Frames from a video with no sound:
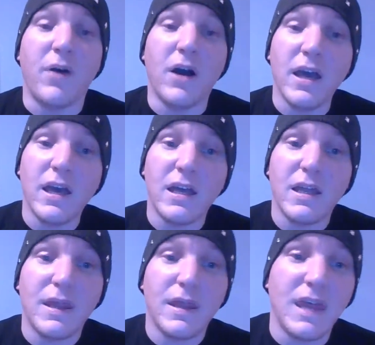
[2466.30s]
But
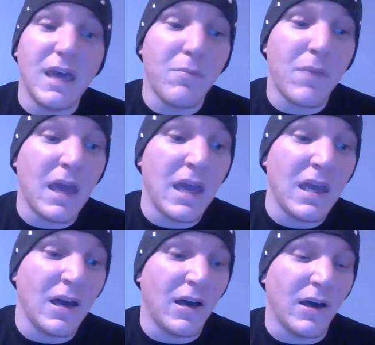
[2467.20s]
they
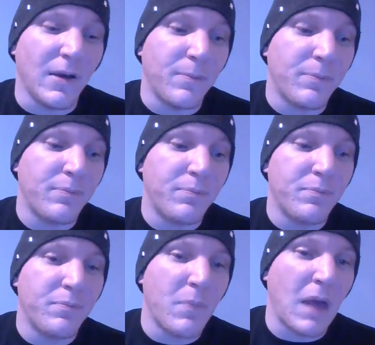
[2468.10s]
may
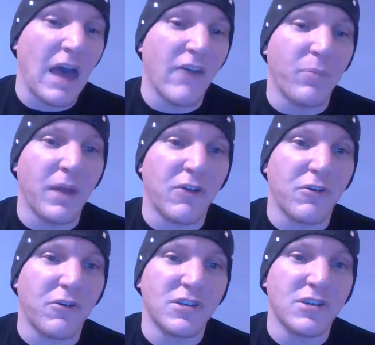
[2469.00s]
have Blake
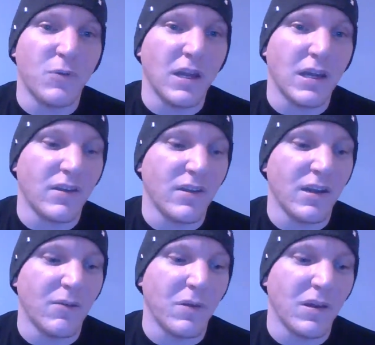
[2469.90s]
Christian win it because
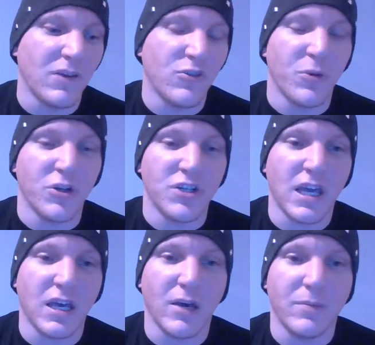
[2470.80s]
he didn't win the Super
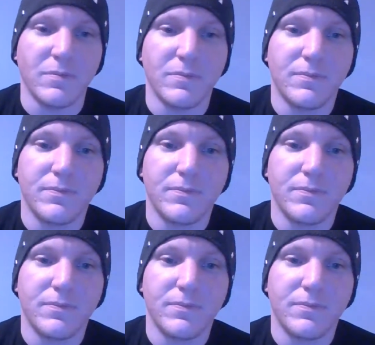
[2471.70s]
J Cup.